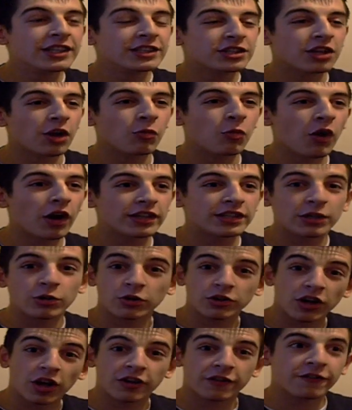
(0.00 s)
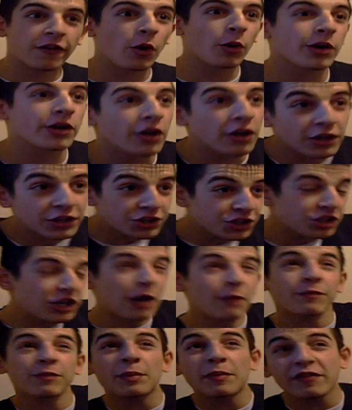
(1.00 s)
So what I did was I was following her and
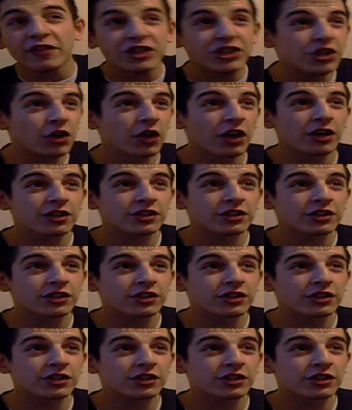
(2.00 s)
jumping for joy,